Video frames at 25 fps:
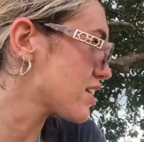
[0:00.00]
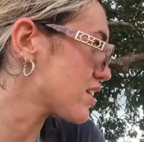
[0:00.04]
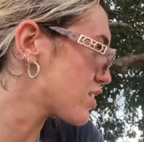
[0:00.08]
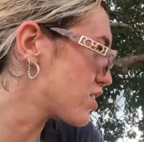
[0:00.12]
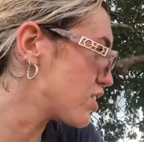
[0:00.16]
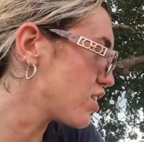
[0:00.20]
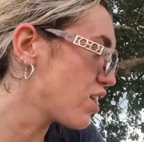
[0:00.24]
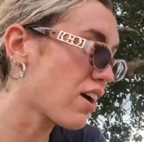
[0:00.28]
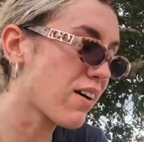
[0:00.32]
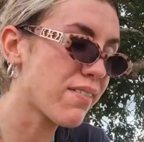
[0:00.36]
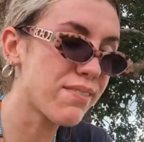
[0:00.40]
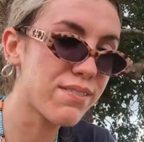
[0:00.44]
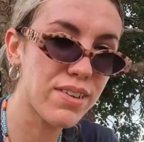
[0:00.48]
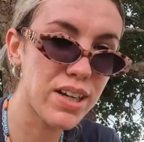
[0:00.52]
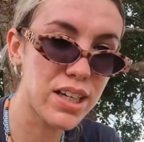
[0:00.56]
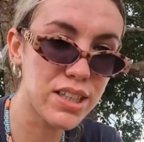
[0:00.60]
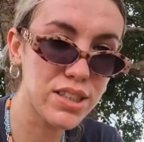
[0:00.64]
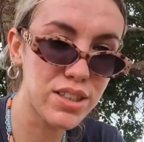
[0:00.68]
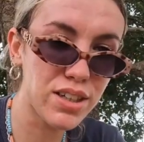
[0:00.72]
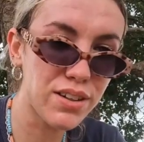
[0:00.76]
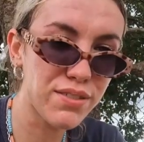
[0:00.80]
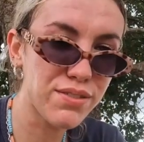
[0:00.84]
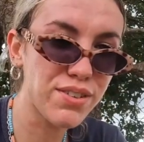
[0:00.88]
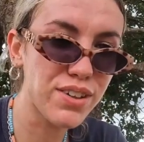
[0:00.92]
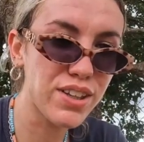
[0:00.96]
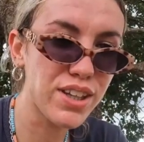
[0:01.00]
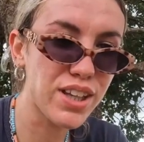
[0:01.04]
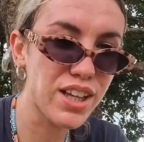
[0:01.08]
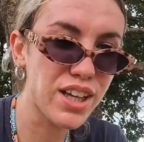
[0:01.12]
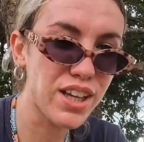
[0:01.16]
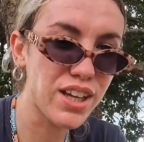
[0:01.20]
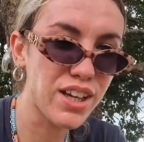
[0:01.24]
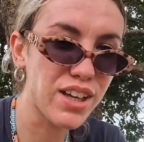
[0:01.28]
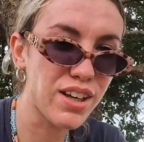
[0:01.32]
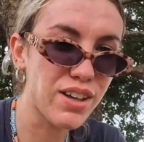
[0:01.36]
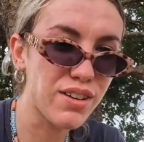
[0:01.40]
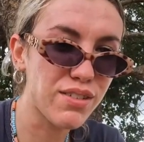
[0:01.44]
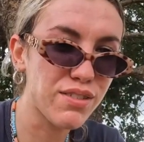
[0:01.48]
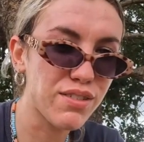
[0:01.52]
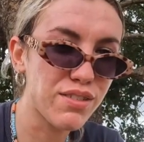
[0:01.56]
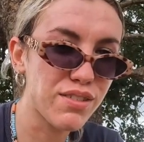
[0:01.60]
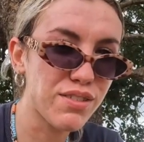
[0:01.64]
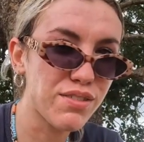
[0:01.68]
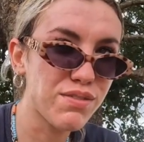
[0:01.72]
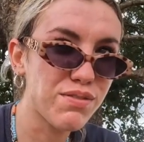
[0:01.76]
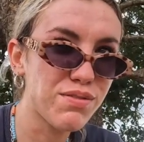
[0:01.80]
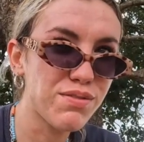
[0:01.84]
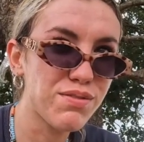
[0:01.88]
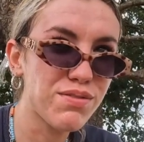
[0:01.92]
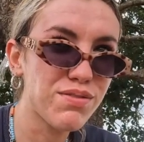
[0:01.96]
is not, it's not for the
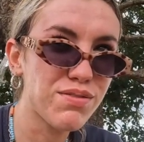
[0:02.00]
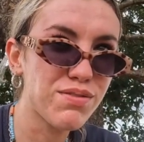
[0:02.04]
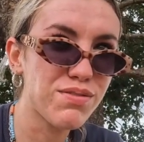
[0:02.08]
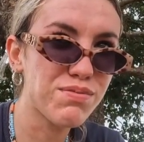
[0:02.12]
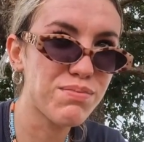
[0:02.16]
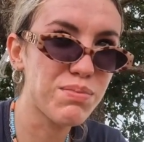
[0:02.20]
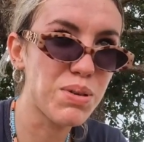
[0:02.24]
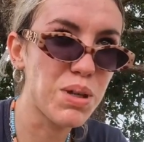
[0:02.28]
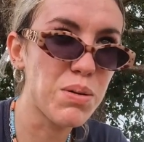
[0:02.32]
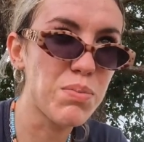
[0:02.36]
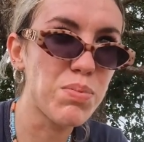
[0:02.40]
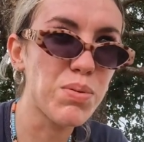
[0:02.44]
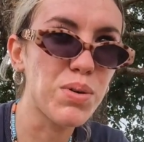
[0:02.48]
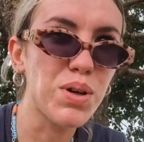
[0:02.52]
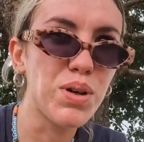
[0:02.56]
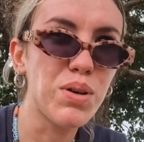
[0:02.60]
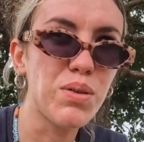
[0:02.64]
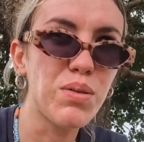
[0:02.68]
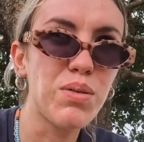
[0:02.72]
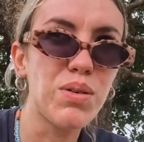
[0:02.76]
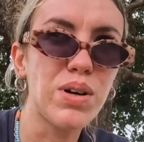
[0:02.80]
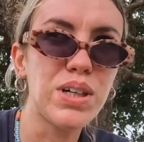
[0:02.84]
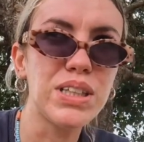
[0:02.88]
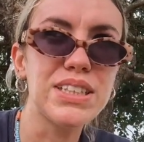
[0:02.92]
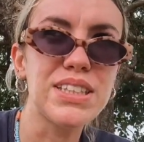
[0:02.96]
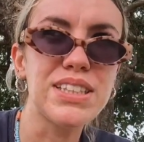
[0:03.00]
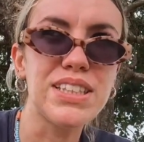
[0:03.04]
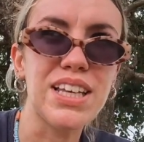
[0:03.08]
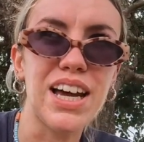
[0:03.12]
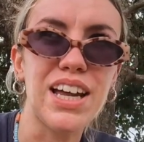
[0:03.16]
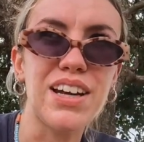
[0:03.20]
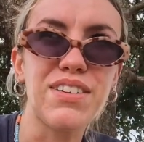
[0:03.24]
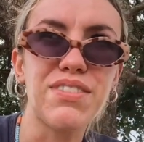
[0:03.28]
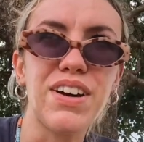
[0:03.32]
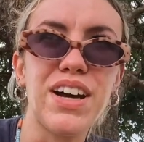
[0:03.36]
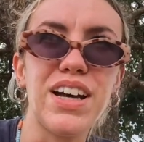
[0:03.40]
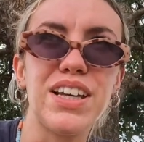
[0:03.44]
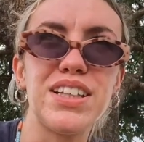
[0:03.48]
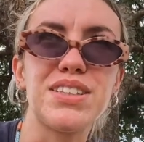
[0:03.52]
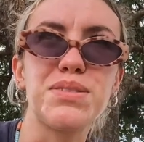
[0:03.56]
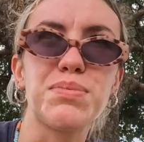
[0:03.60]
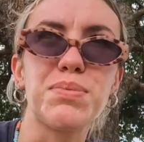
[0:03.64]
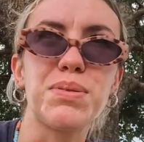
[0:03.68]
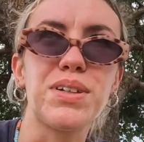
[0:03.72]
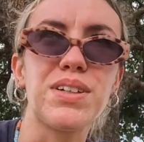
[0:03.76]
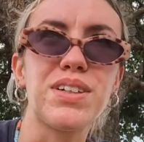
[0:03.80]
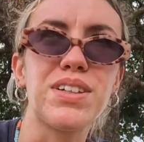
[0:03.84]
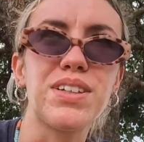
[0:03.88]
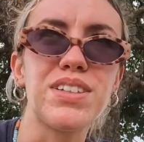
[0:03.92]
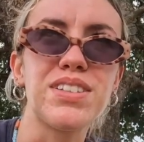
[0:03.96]
people who are scared heights
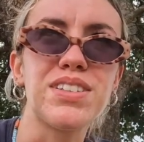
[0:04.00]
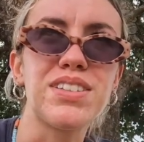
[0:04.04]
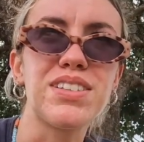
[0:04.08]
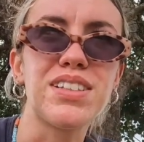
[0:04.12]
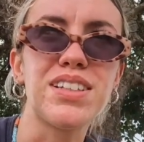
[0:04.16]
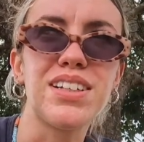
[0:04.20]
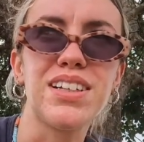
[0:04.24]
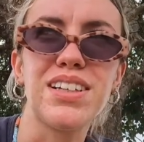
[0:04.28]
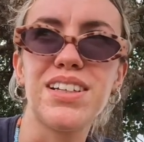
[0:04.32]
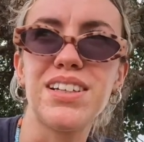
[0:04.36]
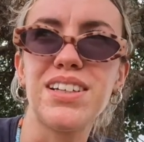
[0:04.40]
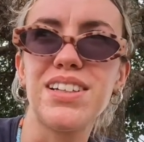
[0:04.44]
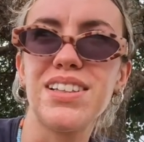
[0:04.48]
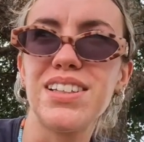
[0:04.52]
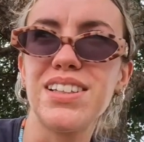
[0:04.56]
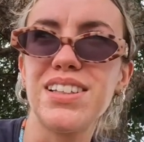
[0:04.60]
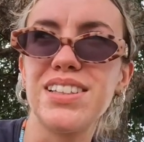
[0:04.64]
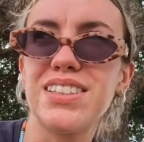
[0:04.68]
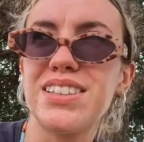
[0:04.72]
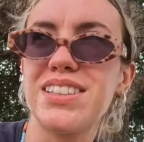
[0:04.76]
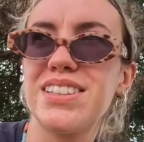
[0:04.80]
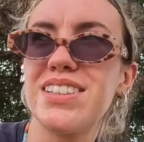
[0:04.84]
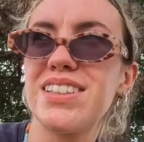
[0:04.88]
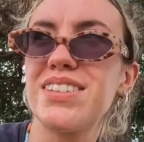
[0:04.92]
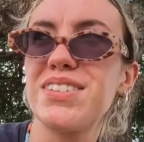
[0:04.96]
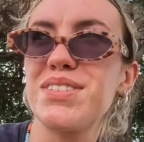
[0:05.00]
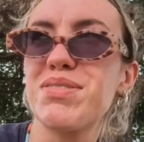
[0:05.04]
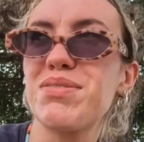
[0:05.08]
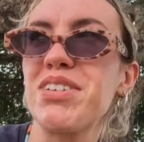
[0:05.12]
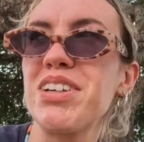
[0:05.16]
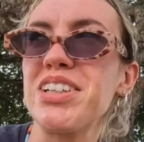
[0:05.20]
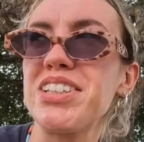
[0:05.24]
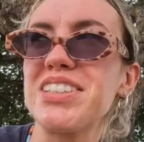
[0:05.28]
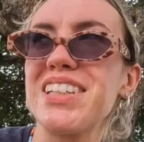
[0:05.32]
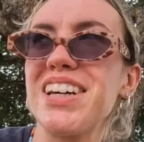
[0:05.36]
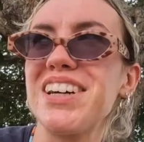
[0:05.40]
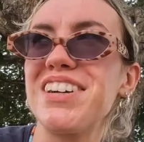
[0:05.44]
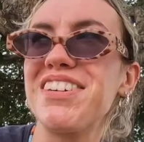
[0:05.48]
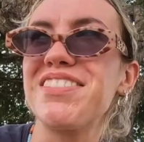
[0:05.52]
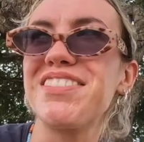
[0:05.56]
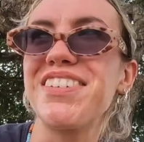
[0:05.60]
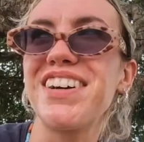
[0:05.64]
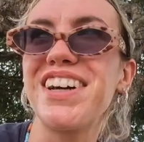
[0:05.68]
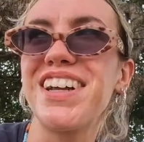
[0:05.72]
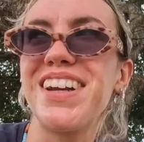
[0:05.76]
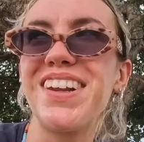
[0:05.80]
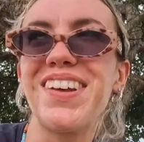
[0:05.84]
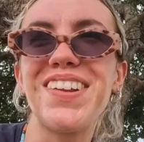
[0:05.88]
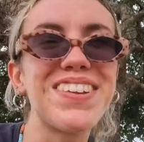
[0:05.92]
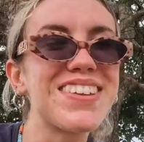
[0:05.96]
because it was pretty
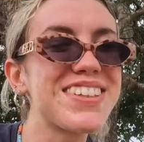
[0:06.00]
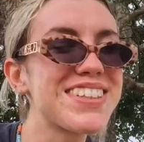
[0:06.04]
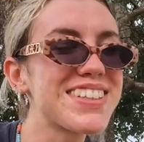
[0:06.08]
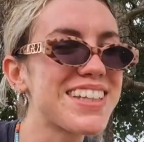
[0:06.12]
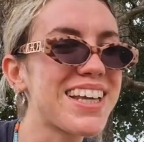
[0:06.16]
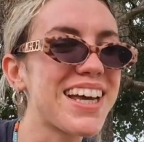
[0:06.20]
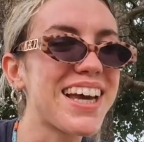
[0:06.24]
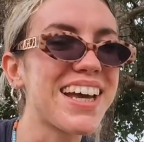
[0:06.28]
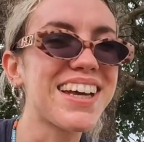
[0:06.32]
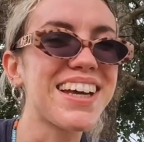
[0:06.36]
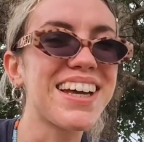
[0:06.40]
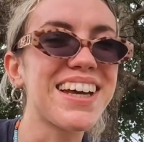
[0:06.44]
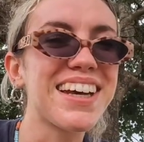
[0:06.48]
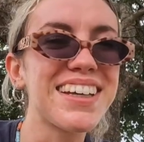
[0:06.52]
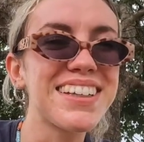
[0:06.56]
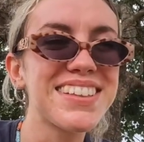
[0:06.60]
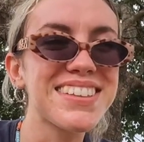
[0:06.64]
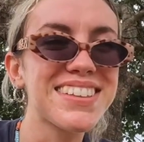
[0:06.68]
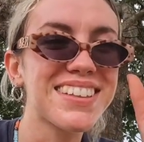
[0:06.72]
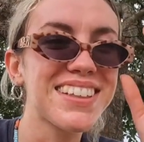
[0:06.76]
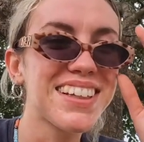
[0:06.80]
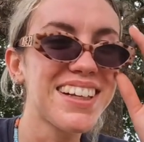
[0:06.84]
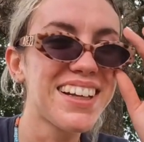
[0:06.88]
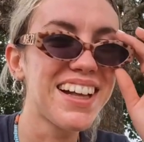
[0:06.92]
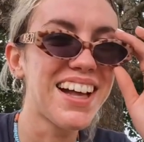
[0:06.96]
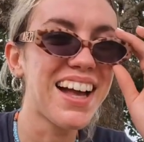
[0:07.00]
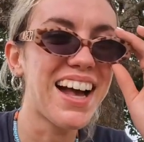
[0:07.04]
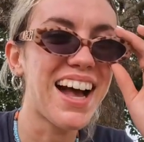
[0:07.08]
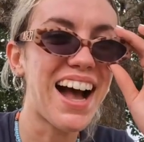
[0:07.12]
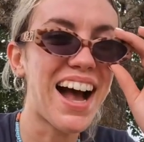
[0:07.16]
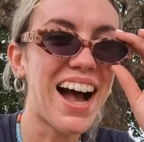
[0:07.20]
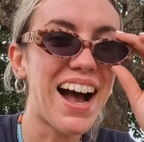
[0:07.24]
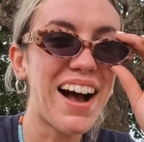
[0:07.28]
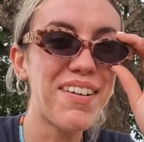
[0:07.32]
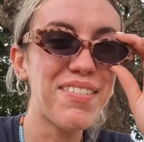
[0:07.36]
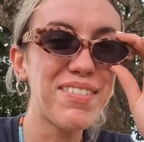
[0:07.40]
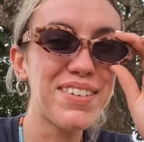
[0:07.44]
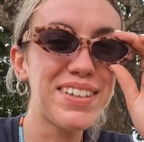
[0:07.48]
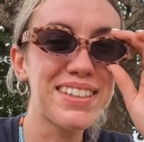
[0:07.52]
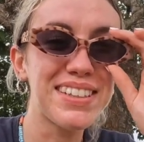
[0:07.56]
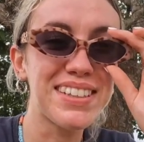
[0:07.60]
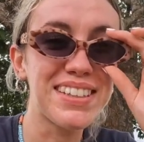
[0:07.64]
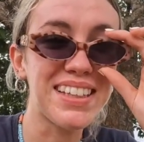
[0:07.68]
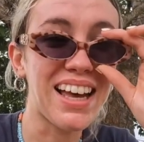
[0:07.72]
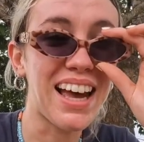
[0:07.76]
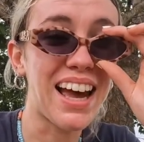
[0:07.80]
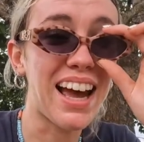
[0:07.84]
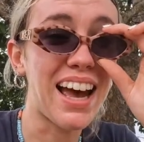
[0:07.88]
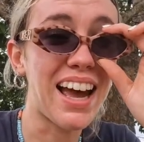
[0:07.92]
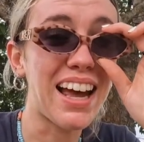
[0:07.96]
terrifying on the staircase. Yeah. It's actually I was
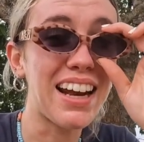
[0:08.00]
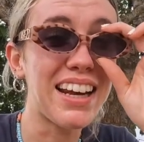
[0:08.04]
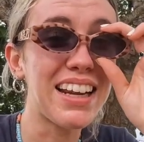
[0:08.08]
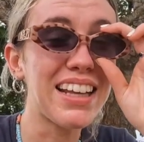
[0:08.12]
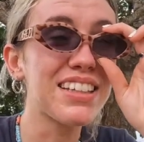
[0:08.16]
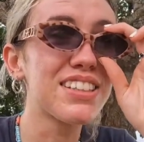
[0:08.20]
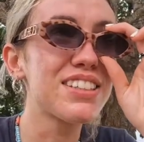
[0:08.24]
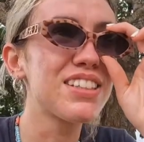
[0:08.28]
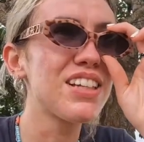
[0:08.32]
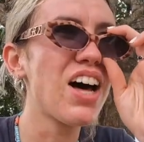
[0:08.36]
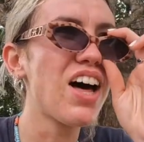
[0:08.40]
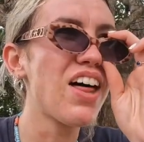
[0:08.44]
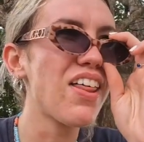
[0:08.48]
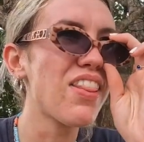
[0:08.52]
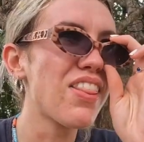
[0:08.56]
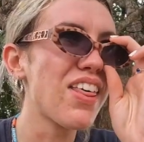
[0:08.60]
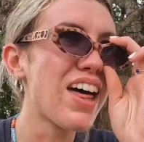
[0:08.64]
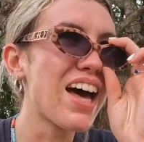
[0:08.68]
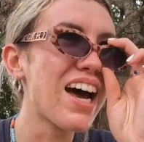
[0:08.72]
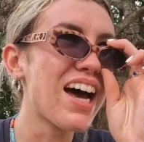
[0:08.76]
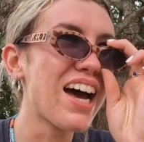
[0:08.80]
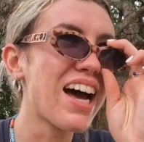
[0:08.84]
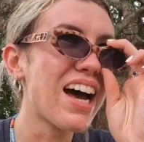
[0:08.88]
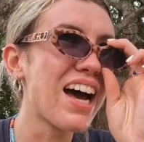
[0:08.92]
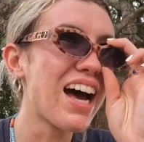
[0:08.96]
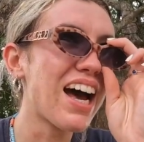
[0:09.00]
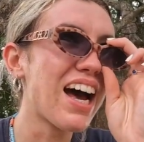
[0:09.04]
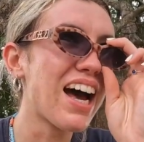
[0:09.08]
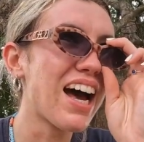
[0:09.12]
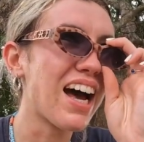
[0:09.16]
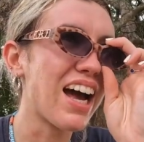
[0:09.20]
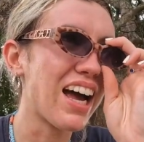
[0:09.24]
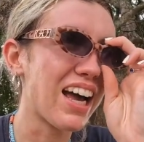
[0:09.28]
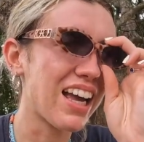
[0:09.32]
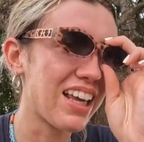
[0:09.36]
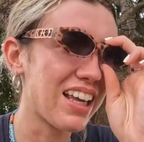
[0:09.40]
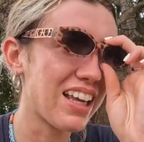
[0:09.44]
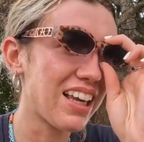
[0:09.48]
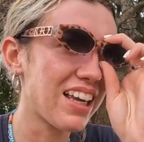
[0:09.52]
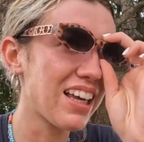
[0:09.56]
scared. it's not that high.